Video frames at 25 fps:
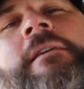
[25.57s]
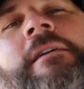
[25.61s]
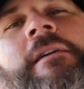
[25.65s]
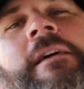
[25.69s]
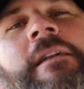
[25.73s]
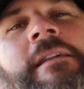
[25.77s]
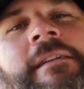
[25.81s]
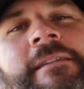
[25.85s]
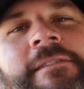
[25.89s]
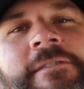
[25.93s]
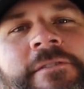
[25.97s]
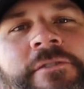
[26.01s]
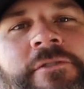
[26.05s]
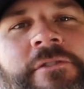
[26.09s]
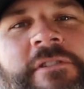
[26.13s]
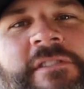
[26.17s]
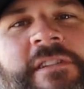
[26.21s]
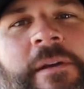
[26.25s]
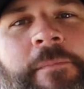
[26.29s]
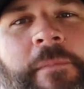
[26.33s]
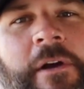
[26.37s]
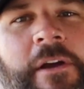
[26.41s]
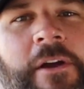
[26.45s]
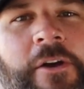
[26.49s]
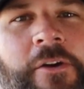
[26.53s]
I need to do this
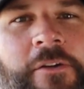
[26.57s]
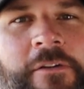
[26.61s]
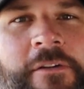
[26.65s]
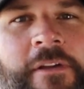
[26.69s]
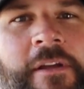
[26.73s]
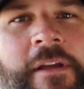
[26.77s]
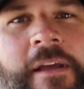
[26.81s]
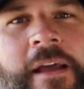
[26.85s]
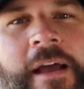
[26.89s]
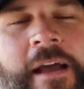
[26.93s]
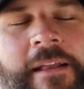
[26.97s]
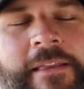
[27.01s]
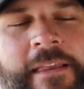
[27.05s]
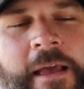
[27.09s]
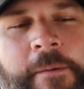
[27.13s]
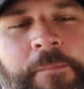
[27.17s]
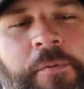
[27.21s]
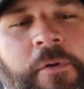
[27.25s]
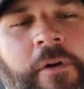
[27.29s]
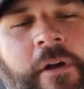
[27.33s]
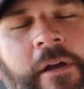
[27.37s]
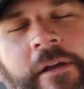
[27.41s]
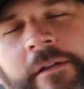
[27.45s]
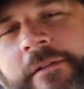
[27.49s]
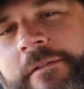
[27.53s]
on my own. At that
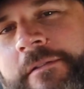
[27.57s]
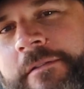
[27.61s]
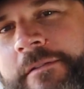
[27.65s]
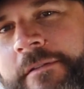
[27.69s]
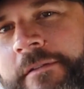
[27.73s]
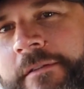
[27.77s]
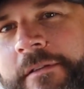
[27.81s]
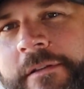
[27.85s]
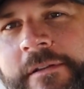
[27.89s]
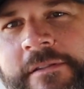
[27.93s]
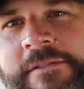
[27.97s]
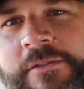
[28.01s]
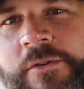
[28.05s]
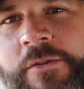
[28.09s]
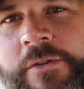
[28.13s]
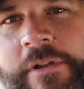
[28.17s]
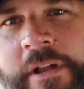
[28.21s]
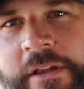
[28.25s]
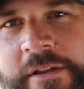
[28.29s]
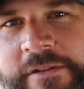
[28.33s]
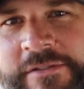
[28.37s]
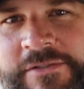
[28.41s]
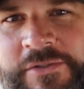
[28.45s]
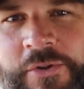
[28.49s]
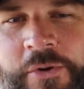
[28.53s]
point, then it's a whole
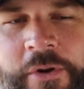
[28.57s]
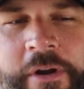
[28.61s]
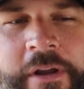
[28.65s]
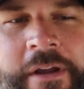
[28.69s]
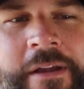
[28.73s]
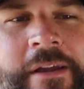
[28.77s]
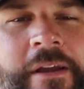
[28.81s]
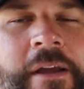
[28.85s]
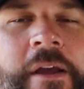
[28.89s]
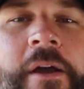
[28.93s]
nother story.